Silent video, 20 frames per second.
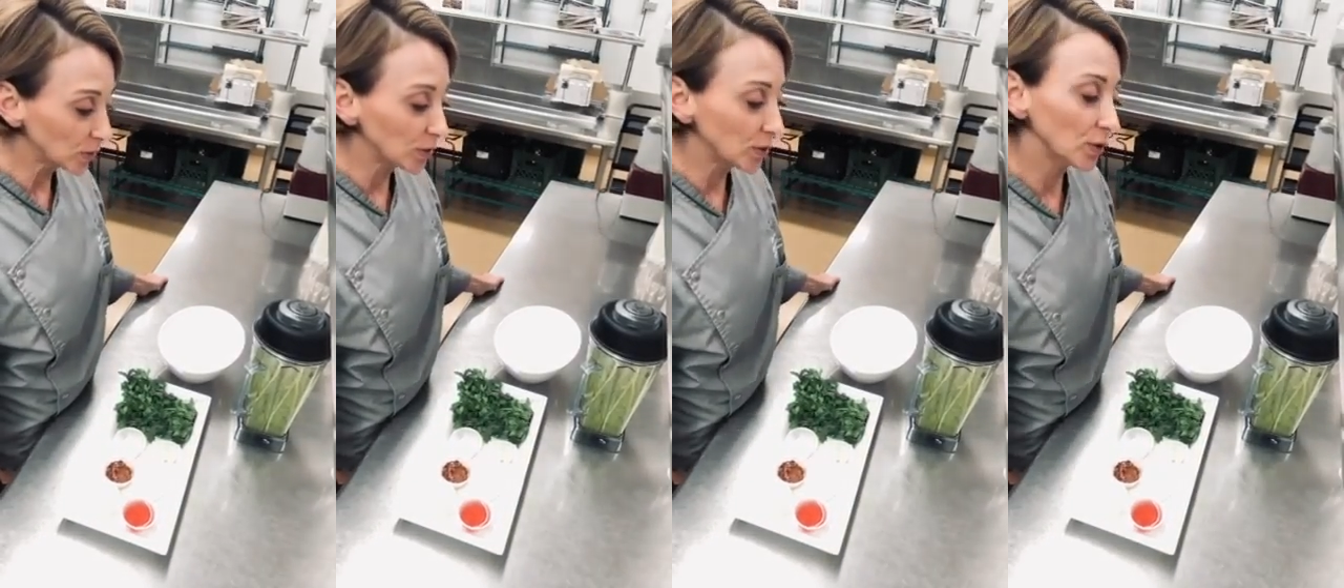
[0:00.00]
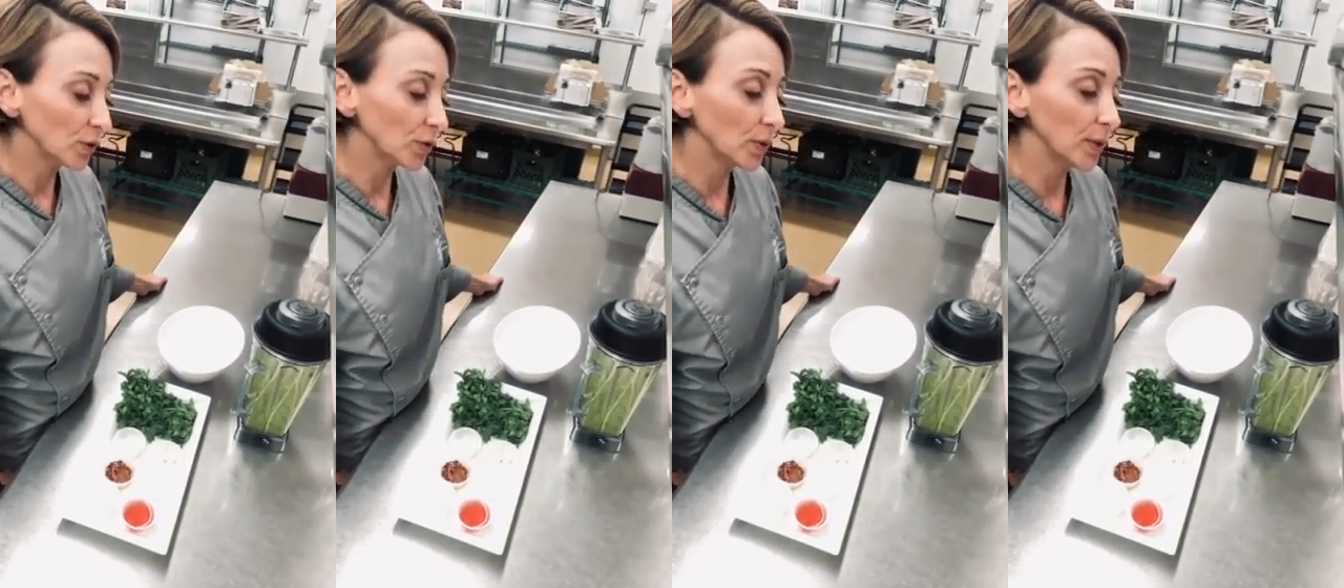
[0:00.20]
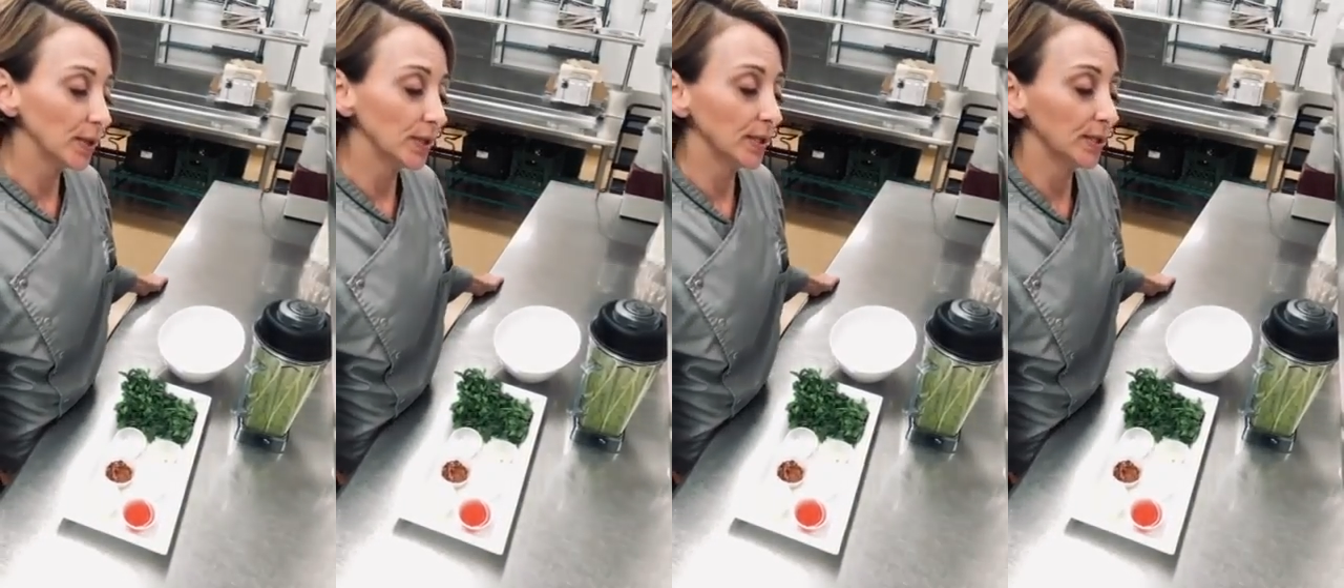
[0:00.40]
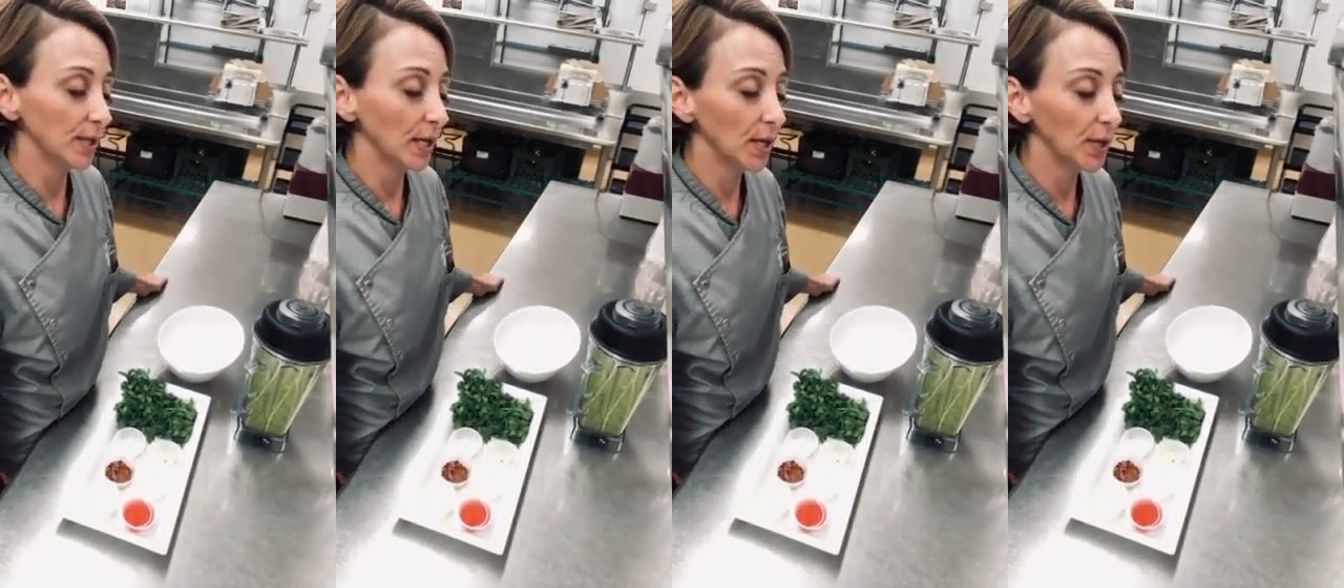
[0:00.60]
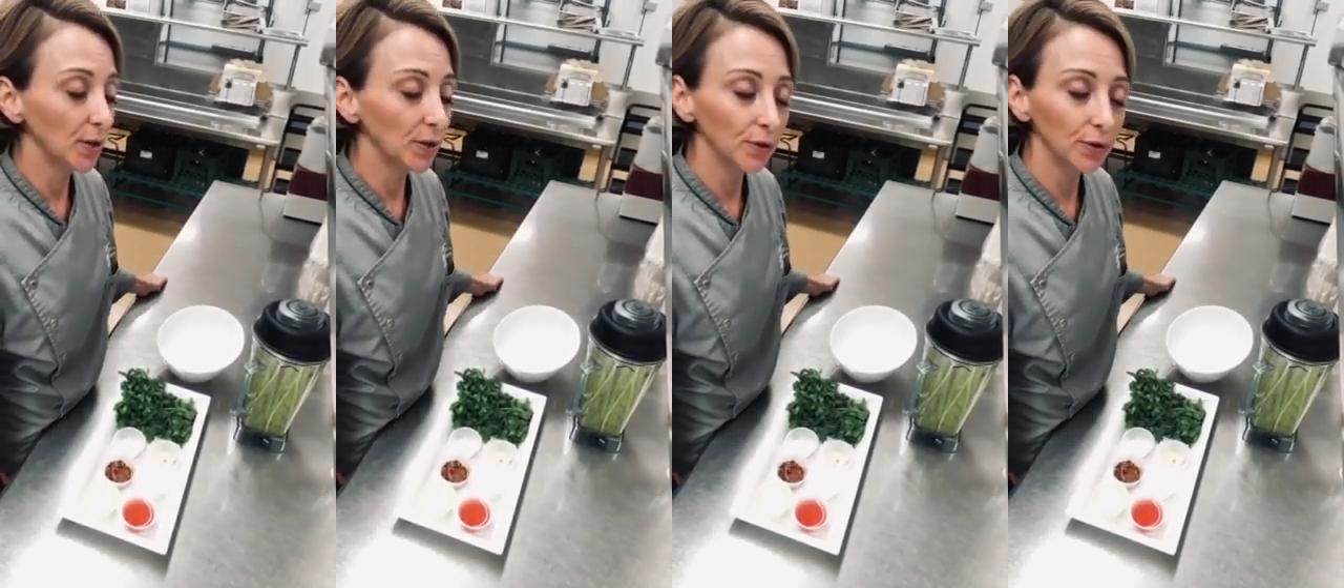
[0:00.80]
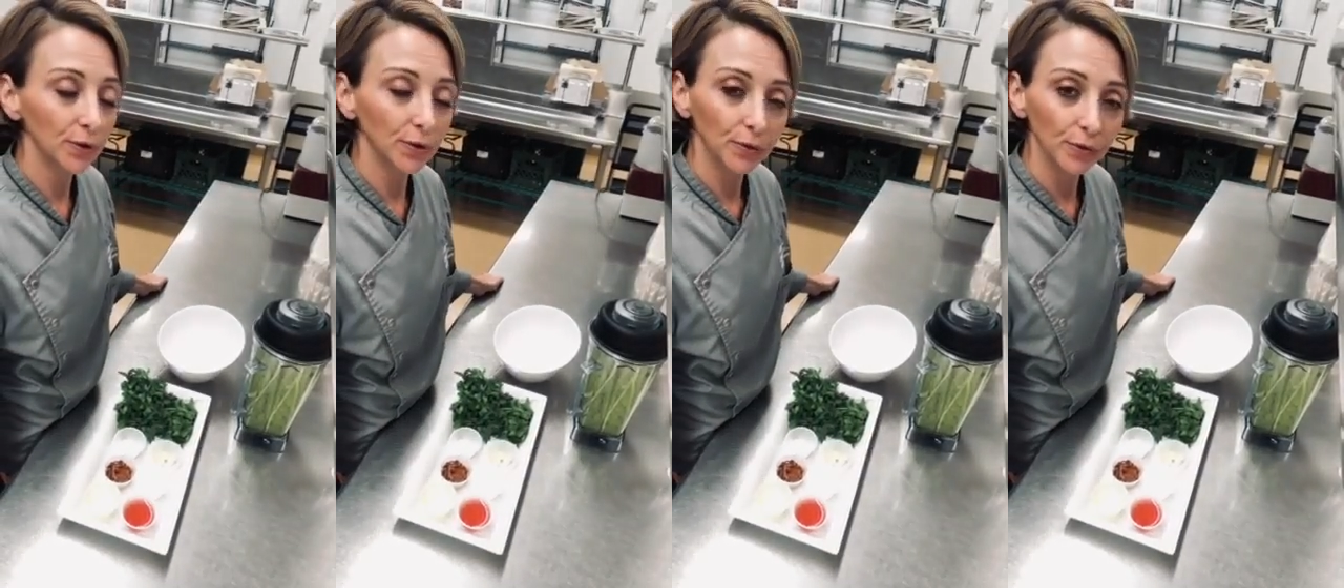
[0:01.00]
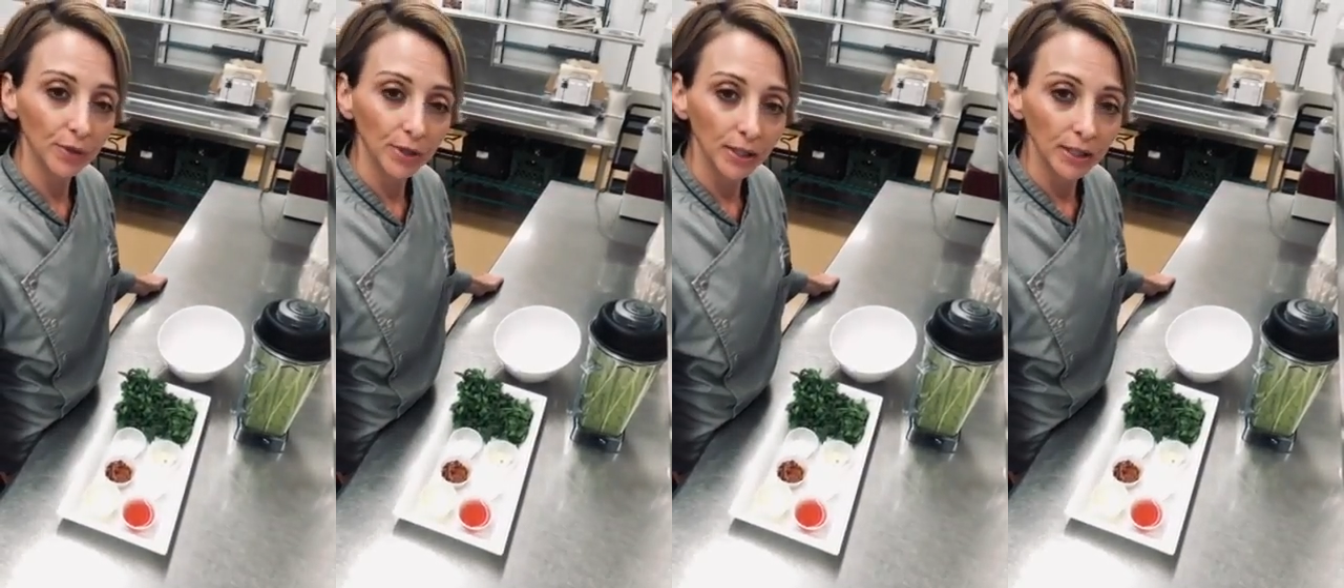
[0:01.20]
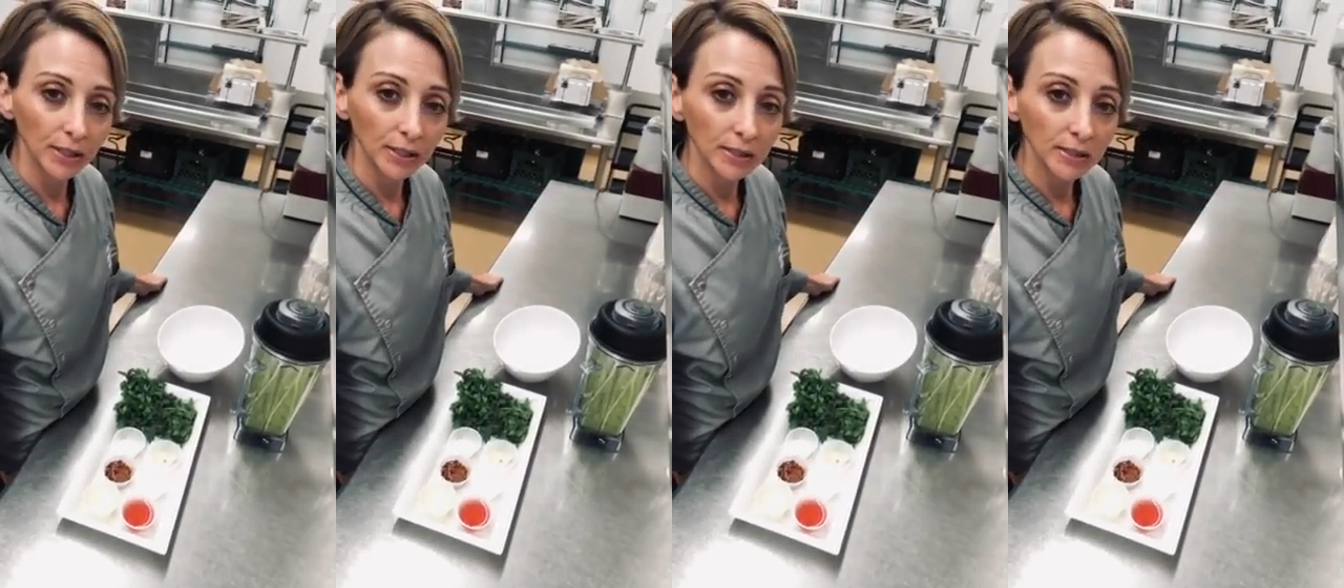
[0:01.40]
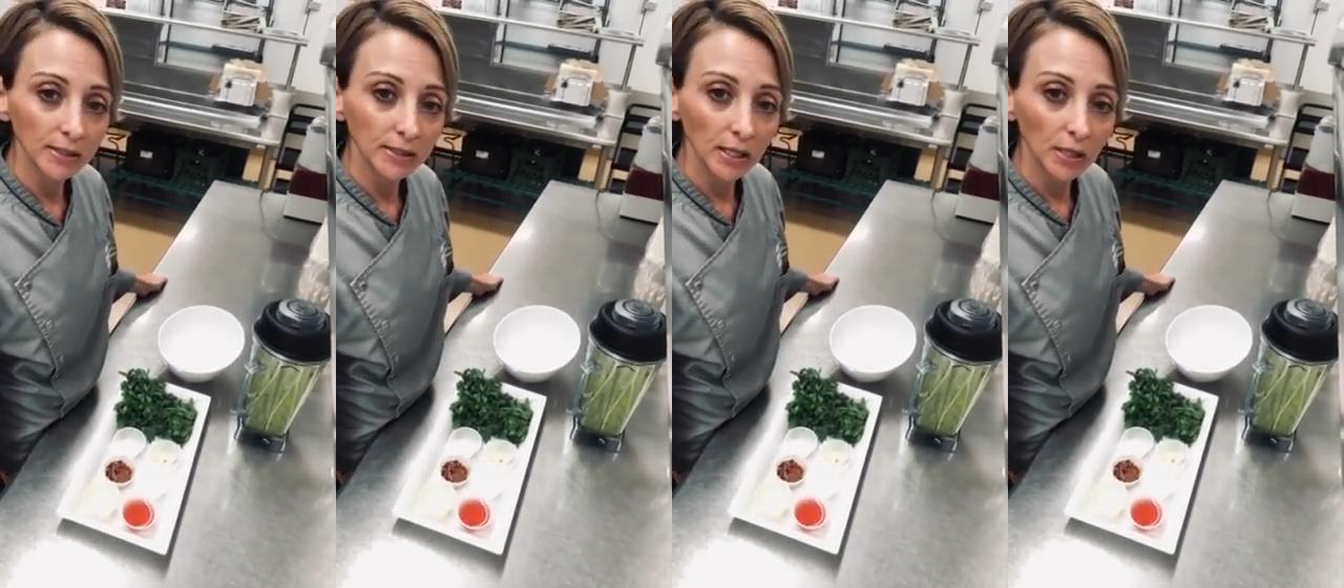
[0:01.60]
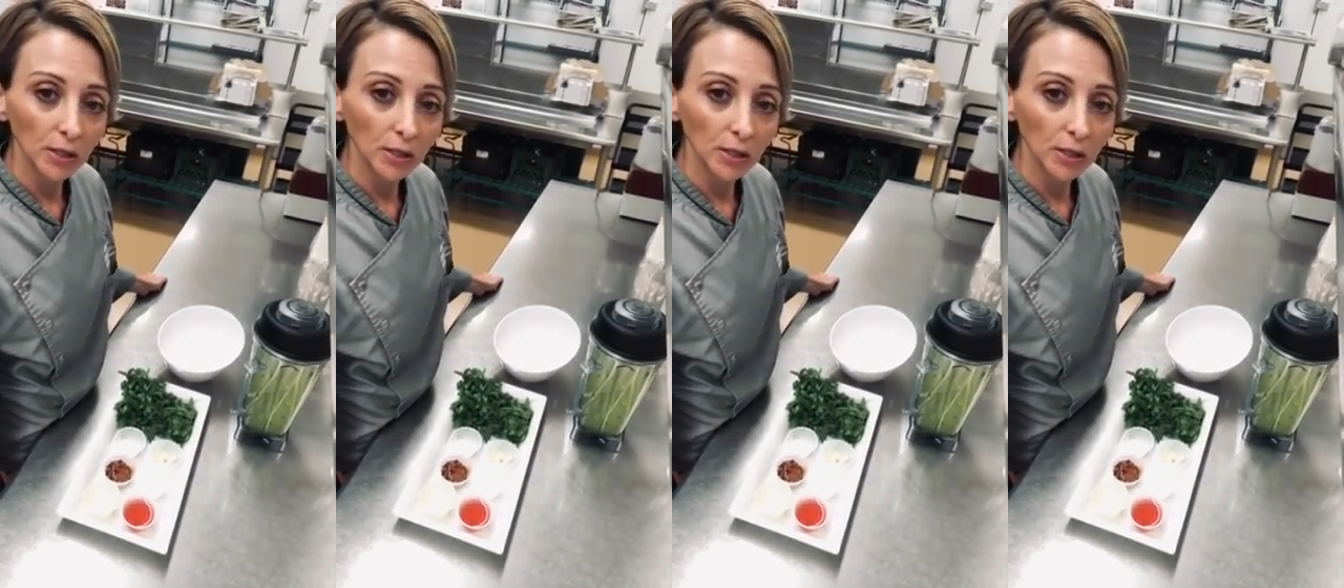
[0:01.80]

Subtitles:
is you're going to take your ingredients